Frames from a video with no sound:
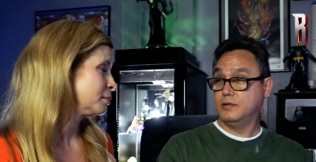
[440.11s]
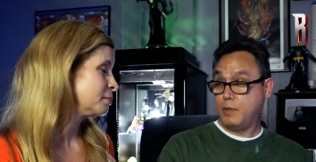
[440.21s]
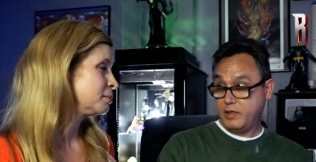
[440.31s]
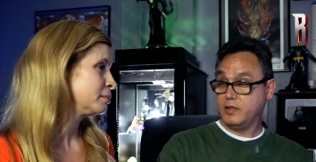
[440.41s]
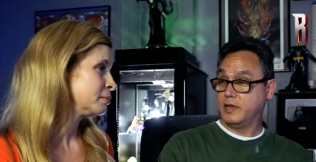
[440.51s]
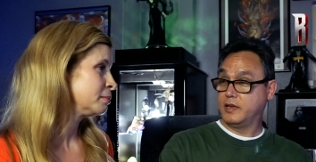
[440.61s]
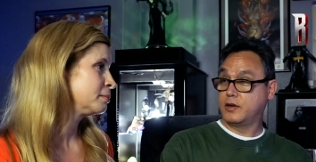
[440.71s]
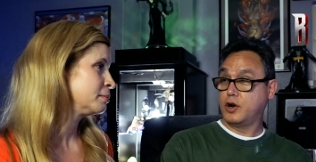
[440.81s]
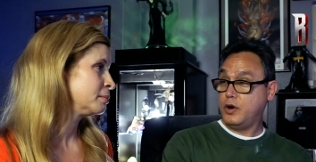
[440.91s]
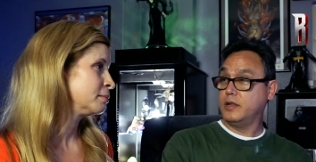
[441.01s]
Speaker 1: monthly mm -hmm.
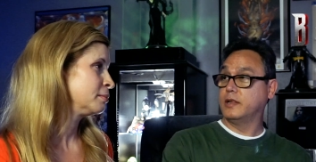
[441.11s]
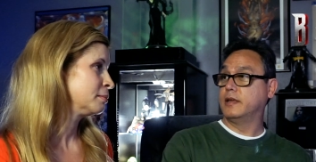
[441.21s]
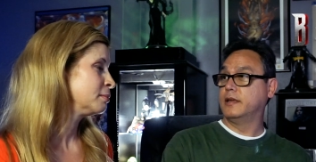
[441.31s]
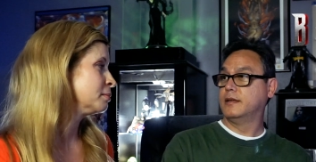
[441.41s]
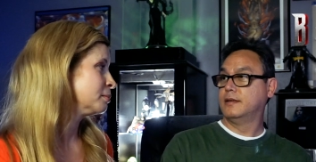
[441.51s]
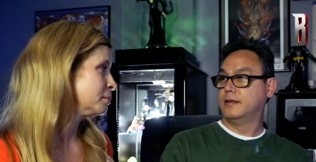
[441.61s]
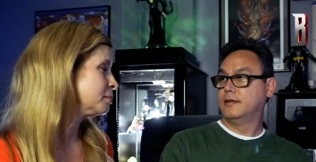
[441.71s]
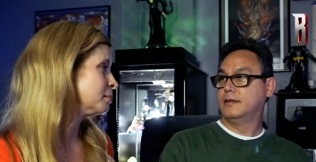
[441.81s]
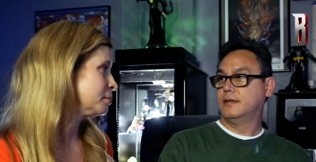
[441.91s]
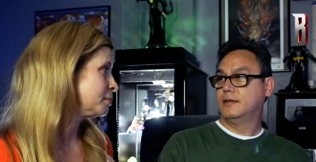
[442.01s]
currently,
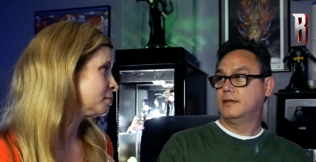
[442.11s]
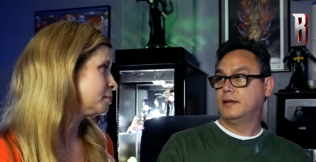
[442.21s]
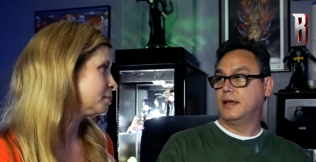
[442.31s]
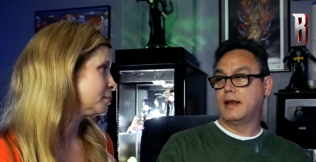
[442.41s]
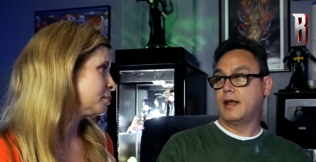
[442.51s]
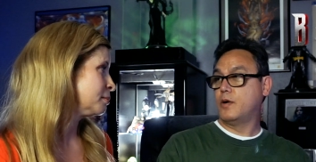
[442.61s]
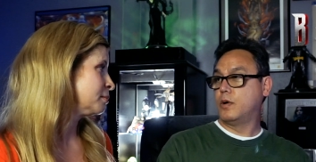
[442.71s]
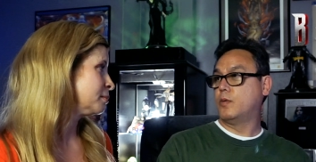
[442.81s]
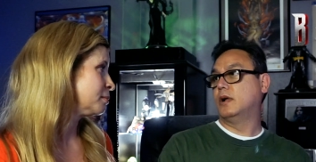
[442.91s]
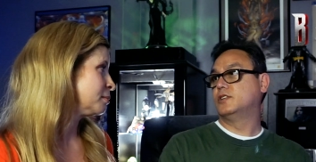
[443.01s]
and I don't
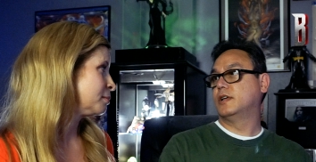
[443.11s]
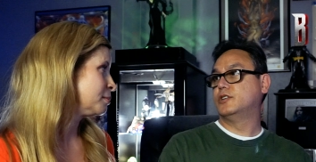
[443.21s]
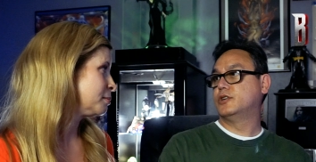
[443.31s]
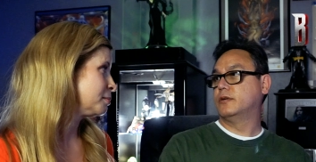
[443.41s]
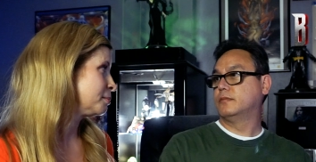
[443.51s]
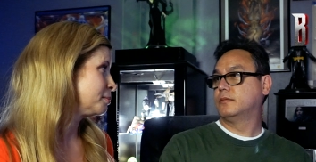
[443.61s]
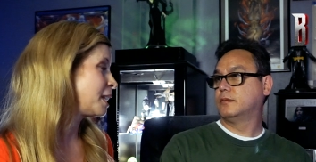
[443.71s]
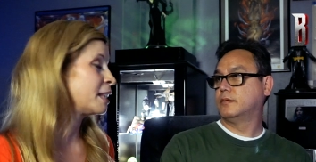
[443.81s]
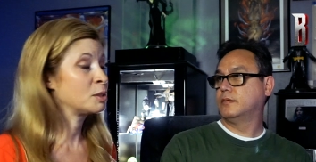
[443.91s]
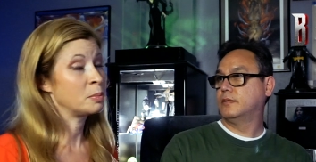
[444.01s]
want to watch that show.
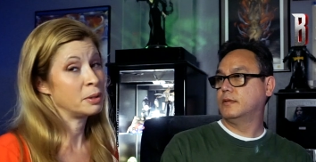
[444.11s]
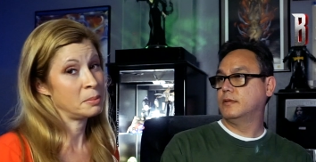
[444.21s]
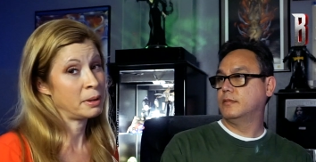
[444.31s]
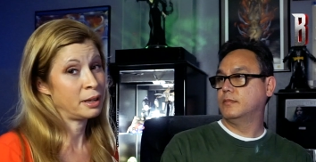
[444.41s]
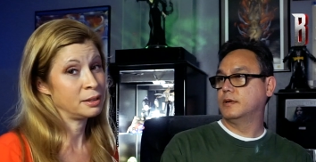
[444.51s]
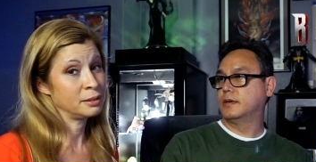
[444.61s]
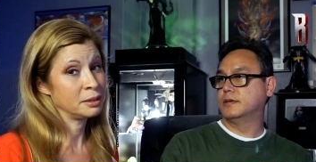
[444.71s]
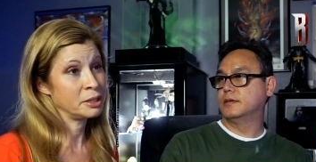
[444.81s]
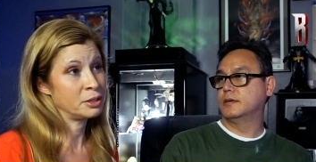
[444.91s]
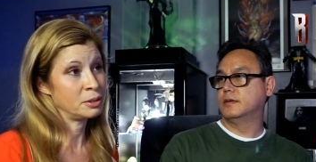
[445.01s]
Speaker 2: Yeah, that's pretty bad
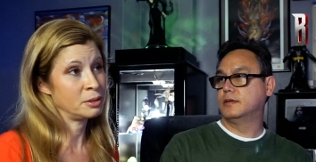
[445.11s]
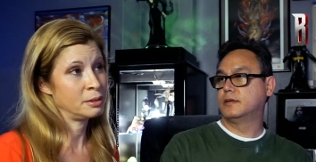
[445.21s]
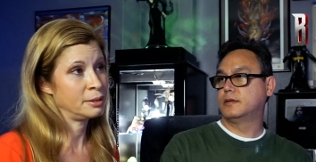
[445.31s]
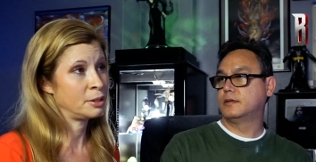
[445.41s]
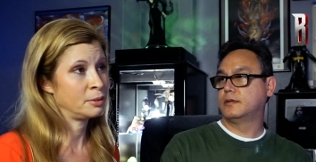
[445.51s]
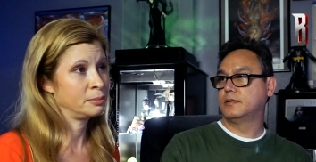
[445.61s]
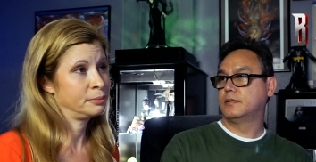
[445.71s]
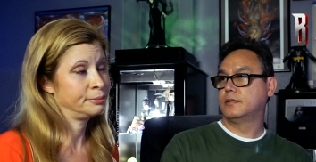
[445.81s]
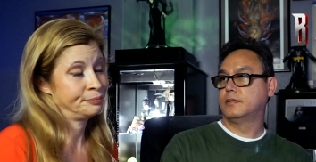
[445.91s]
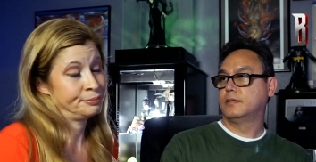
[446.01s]
because you know
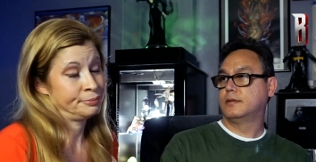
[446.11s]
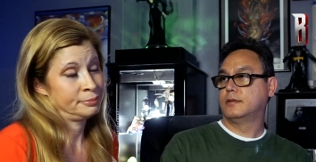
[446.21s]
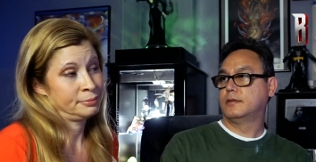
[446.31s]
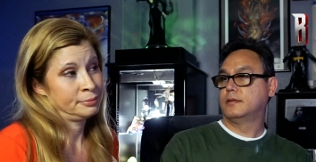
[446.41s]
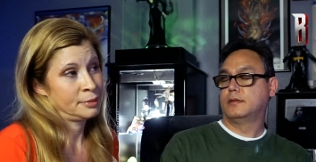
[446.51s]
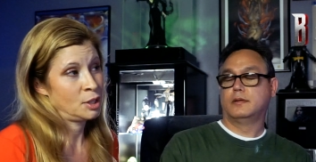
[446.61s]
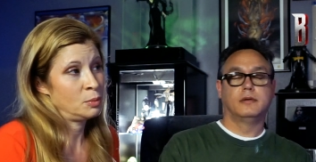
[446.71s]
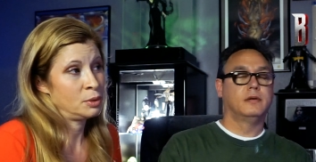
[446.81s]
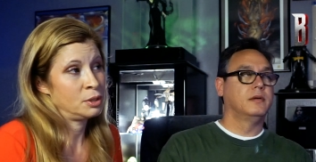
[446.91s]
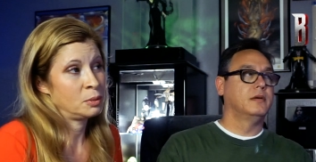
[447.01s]
you
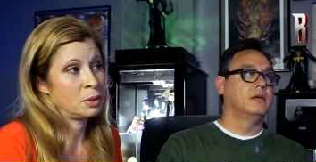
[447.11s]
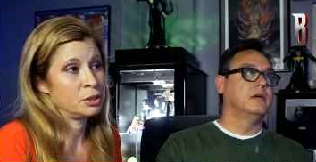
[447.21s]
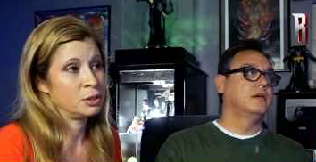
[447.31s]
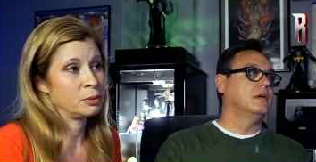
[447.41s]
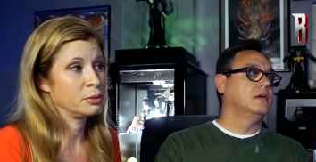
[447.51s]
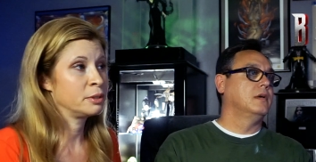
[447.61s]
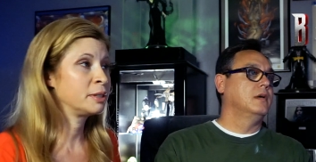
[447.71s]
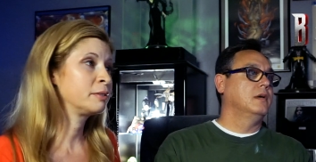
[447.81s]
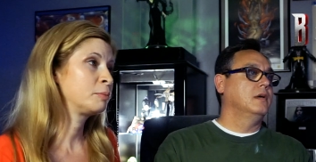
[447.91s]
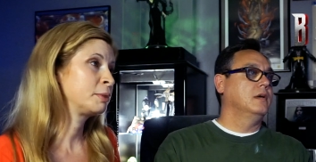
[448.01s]
would still watch your own
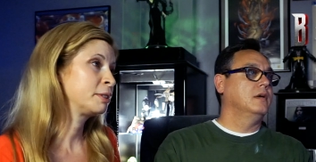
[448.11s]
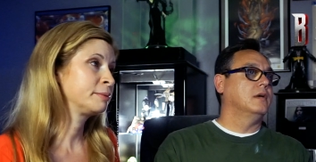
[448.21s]
stuff, but.